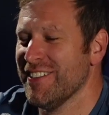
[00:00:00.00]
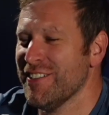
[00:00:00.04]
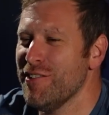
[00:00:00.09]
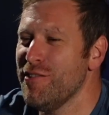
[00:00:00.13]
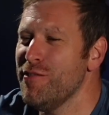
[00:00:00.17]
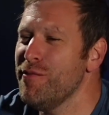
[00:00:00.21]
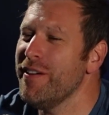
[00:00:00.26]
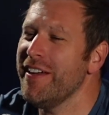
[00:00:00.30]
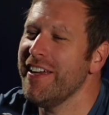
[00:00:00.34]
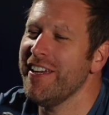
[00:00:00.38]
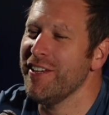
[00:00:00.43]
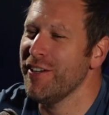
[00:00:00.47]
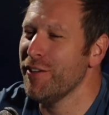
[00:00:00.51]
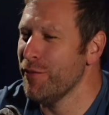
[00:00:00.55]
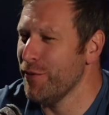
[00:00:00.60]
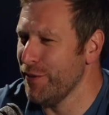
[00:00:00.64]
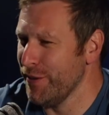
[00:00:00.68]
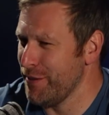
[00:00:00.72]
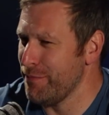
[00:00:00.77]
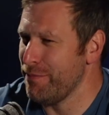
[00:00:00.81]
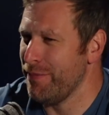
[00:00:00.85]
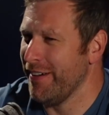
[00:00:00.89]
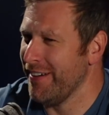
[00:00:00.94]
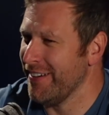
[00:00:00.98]
no way you
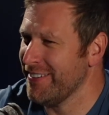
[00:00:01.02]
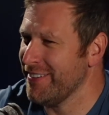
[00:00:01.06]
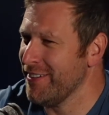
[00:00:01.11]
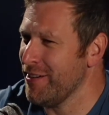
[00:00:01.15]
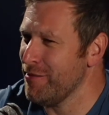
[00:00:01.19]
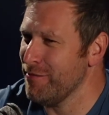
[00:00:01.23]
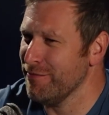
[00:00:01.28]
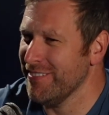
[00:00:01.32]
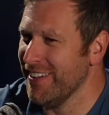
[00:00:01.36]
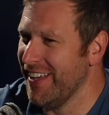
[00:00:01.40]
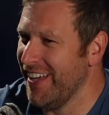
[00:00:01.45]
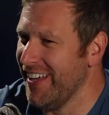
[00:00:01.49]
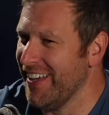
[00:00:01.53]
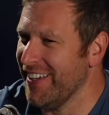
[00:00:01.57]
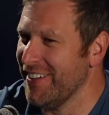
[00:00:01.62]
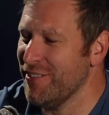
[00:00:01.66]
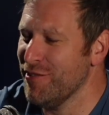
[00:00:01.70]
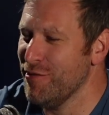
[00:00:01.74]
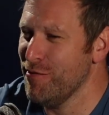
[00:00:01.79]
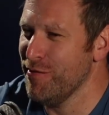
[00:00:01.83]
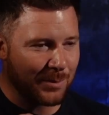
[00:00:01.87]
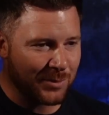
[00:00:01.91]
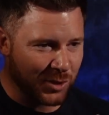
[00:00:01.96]
would have picked up on that. No way.